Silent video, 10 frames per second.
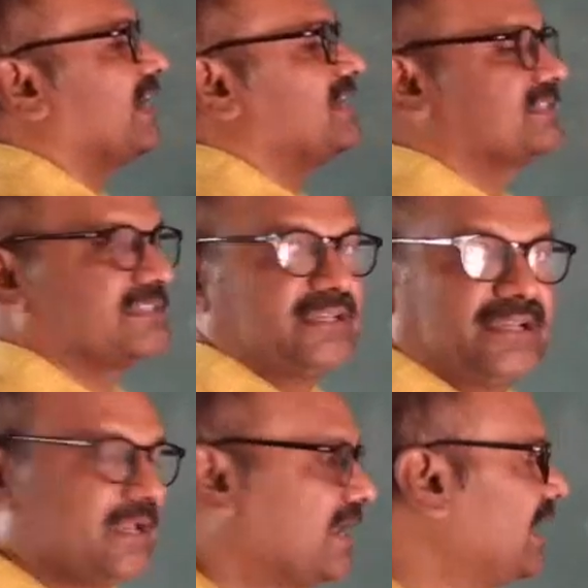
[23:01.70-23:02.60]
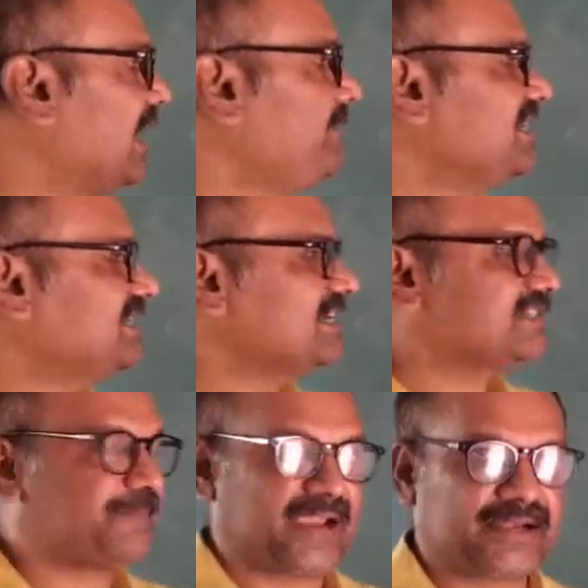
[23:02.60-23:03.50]
plate. This is
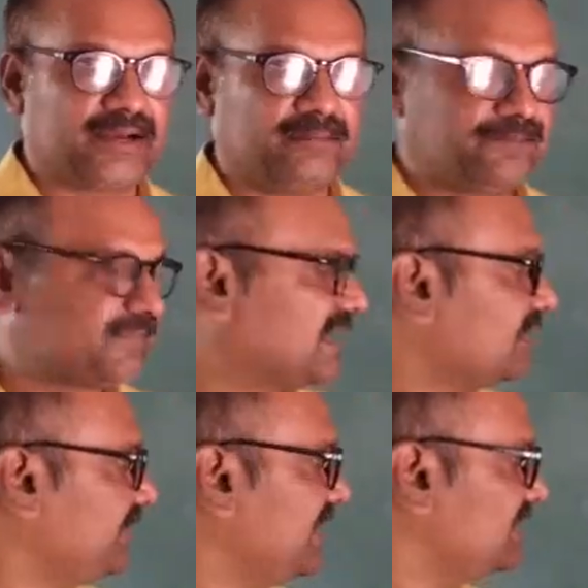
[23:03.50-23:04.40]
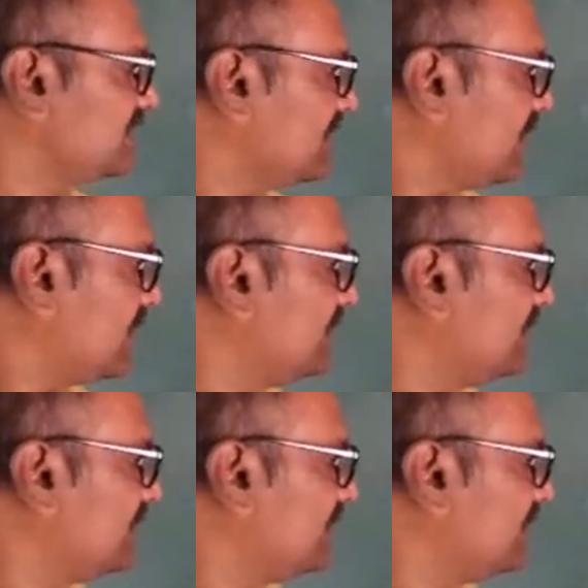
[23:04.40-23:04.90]
known as emission